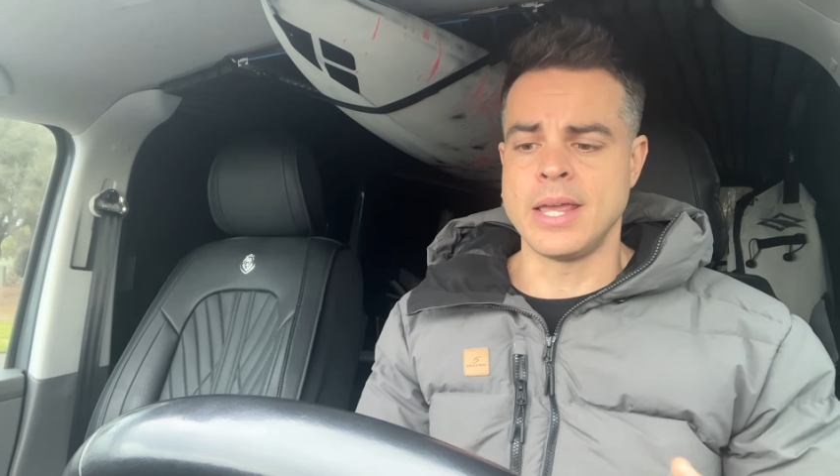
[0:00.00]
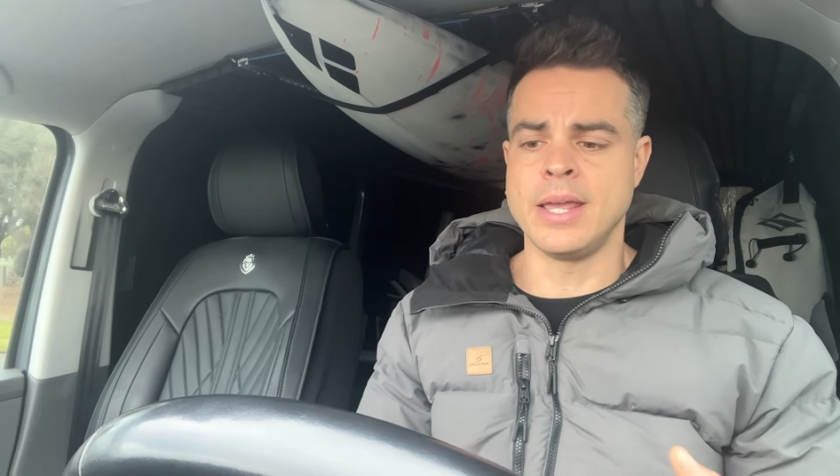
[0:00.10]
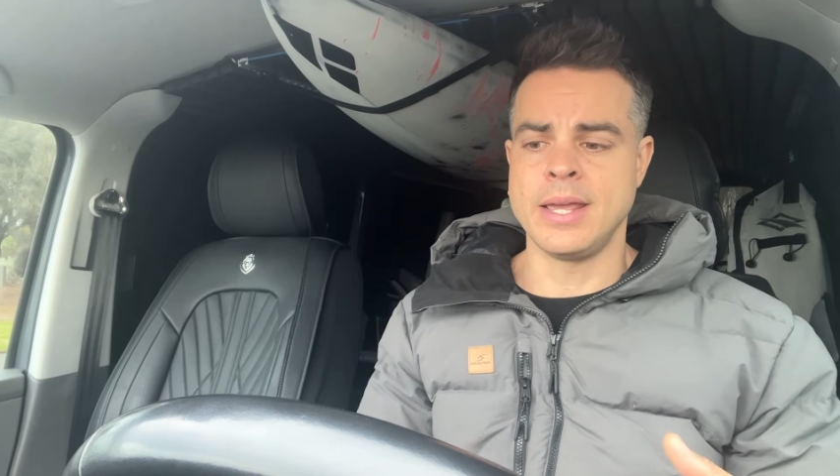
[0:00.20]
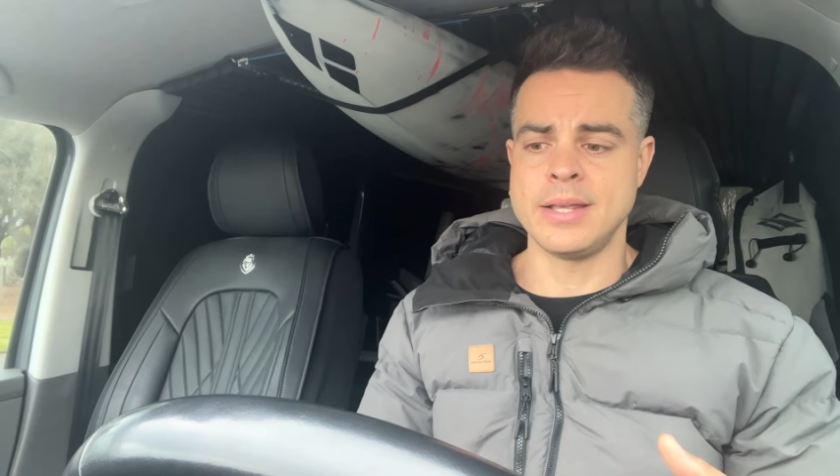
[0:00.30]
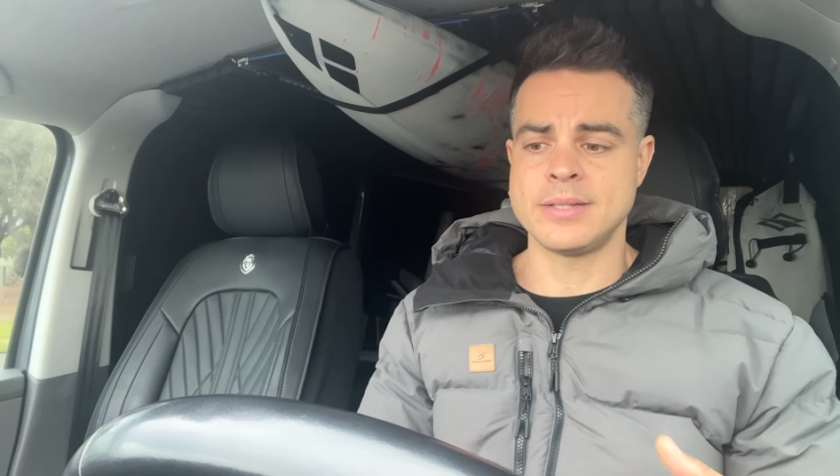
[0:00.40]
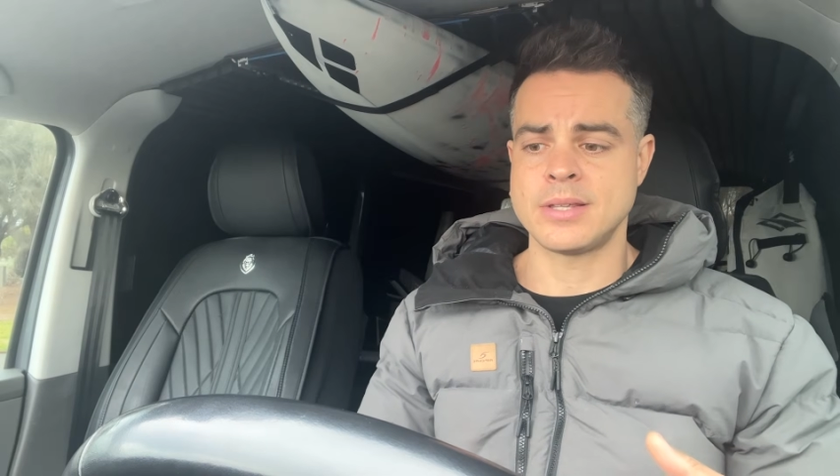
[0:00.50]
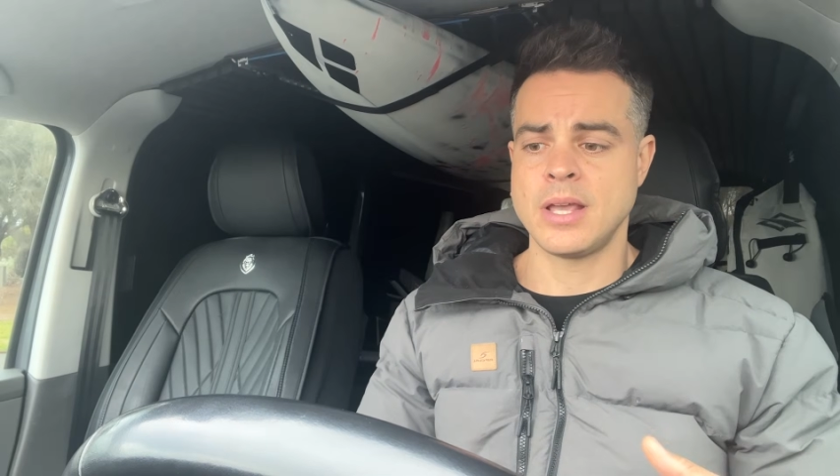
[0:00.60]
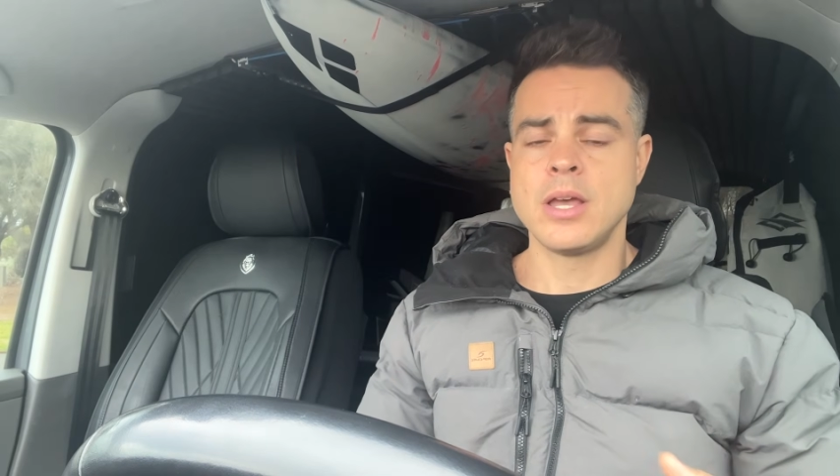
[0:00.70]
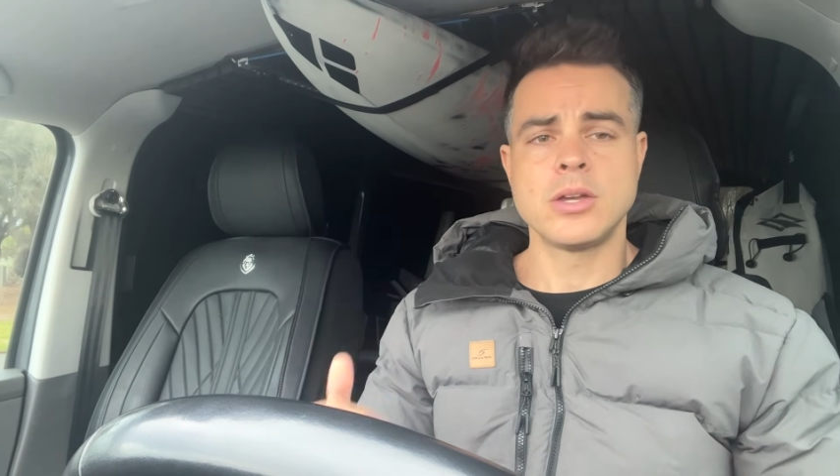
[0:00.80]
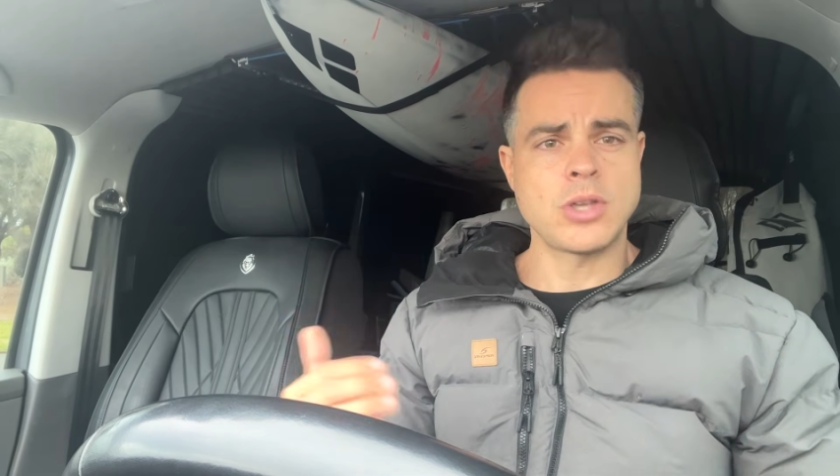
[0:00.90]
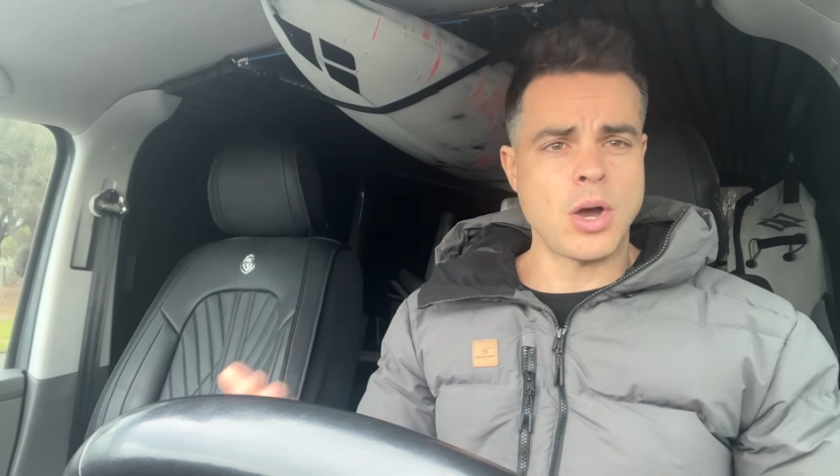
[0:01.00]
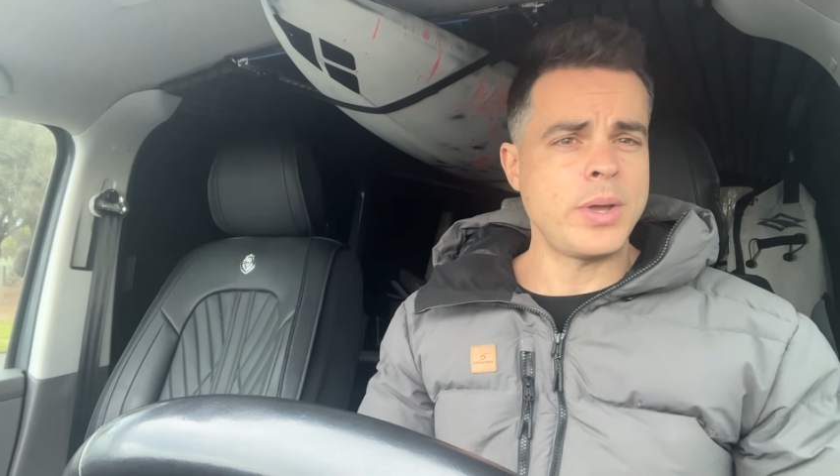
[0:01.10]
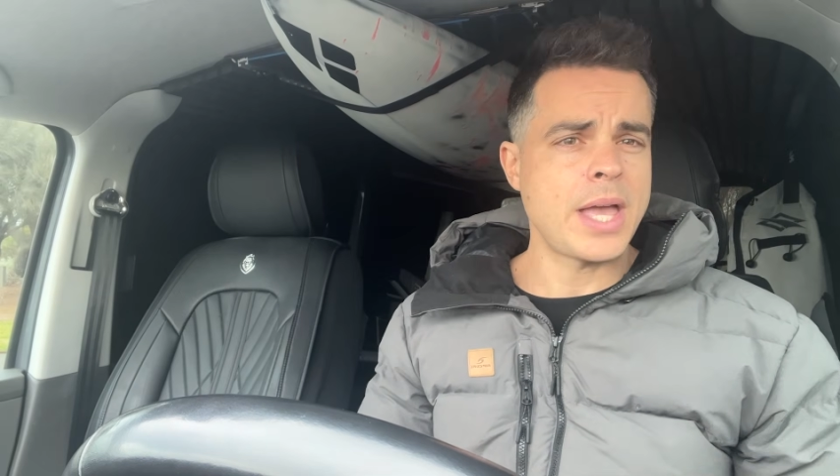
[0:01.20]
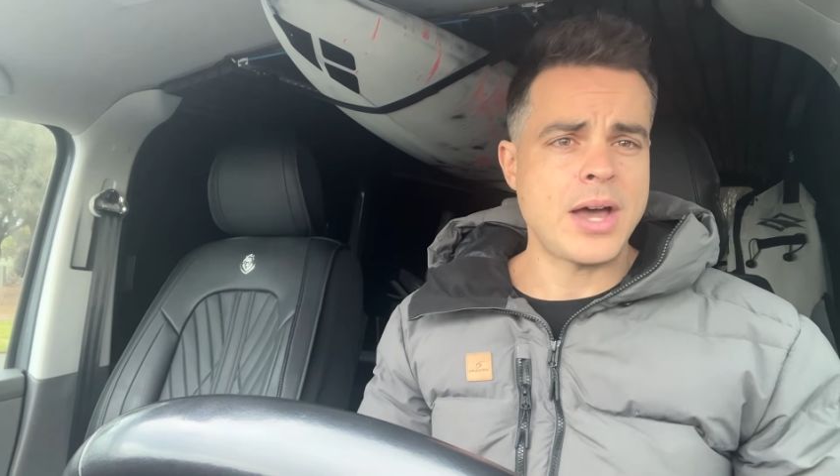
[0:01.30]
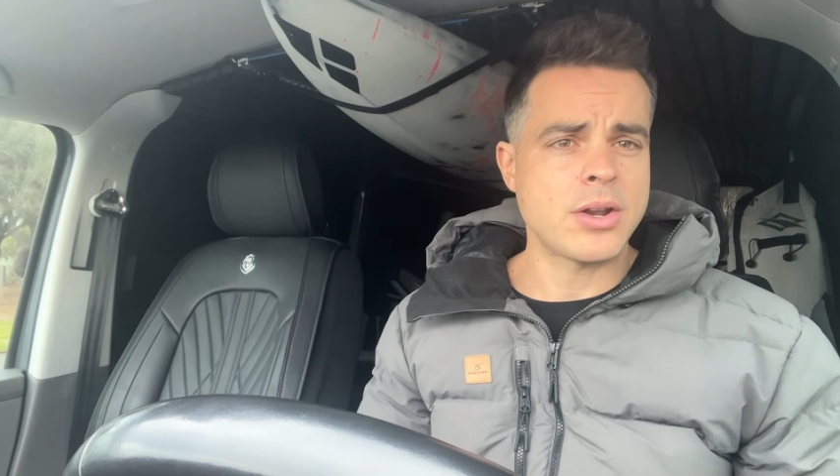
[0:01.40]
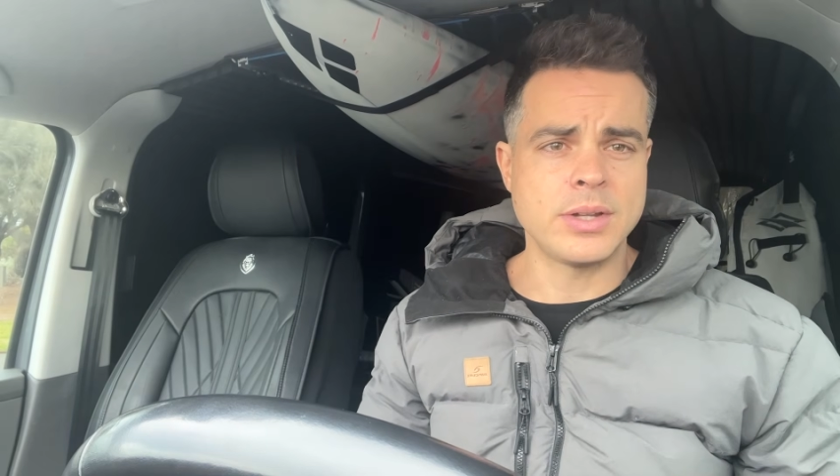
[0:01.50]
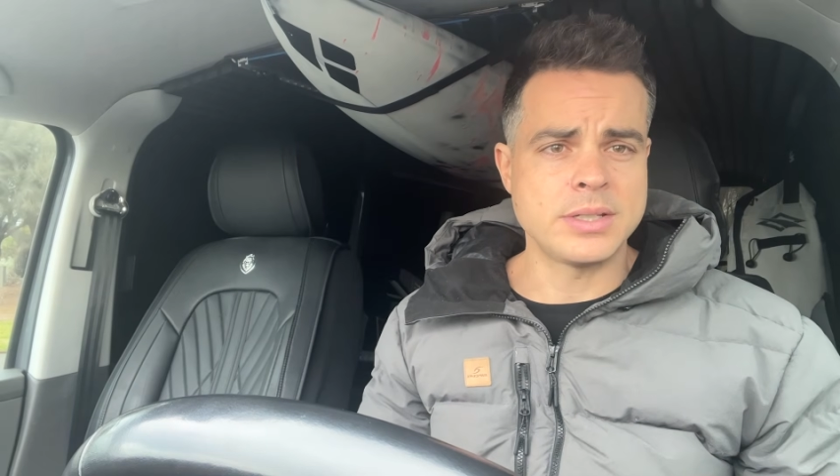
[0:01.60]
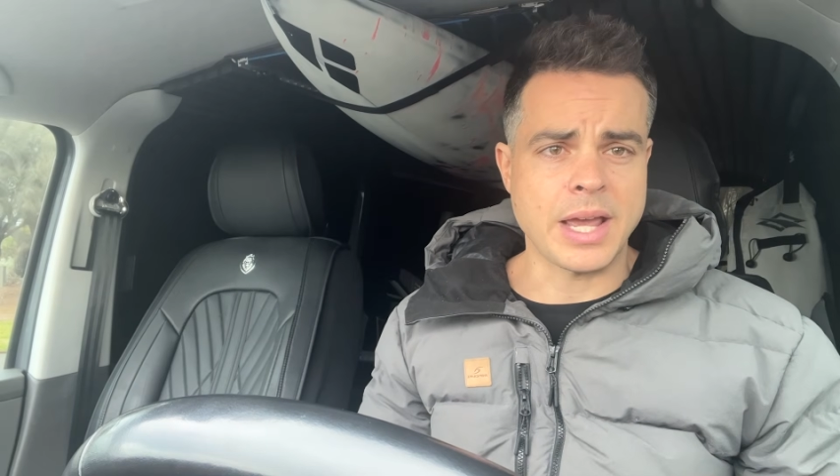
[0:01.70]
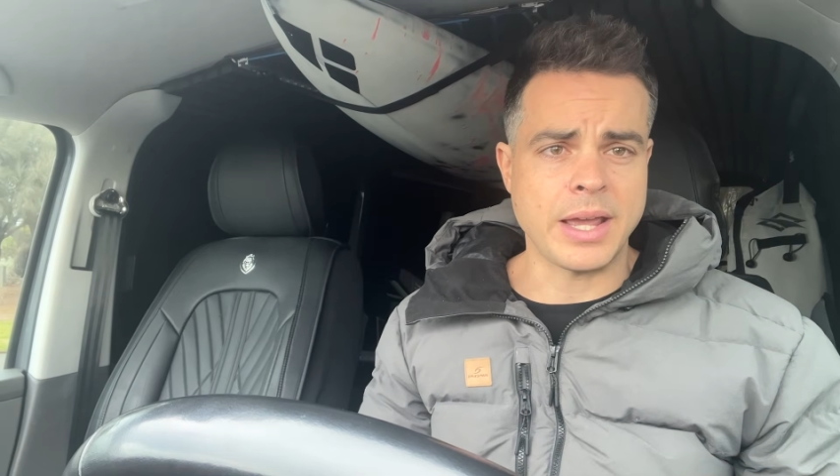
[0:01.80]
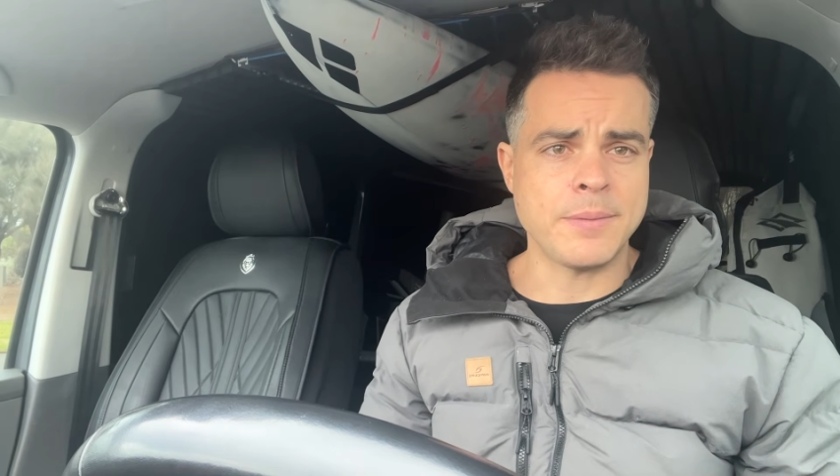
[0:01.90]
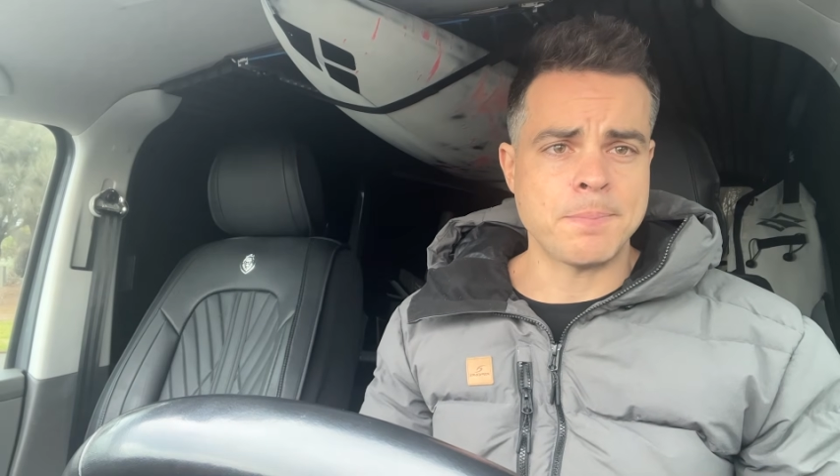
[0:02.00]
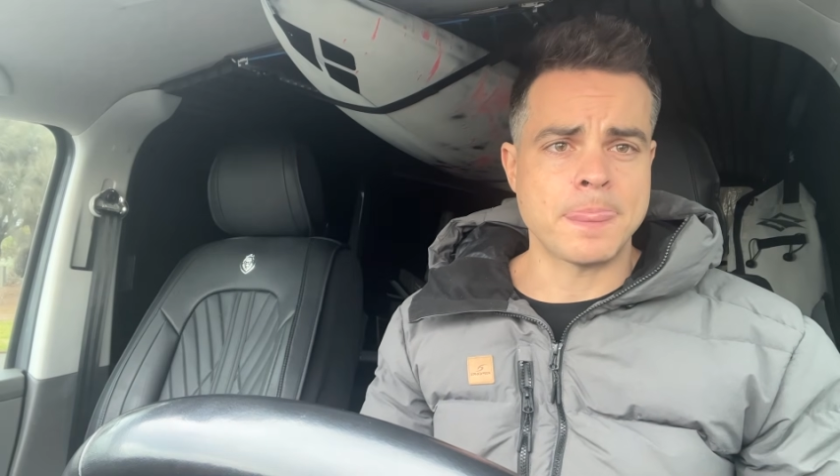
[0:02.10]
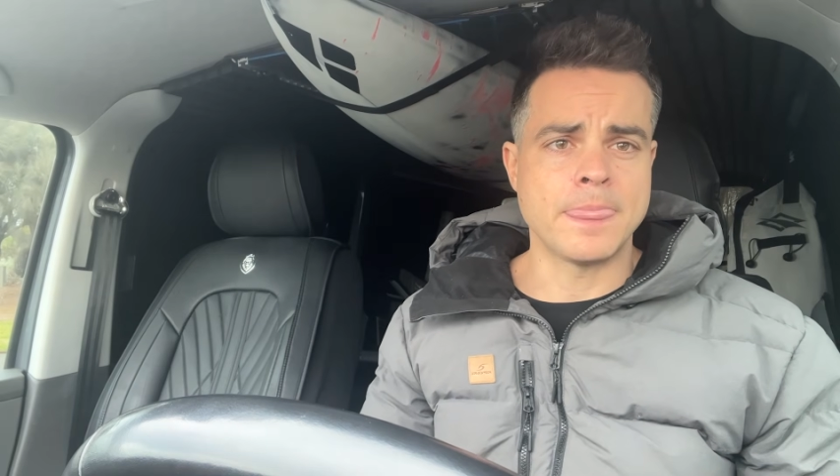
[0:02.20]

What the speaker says: is going out on a day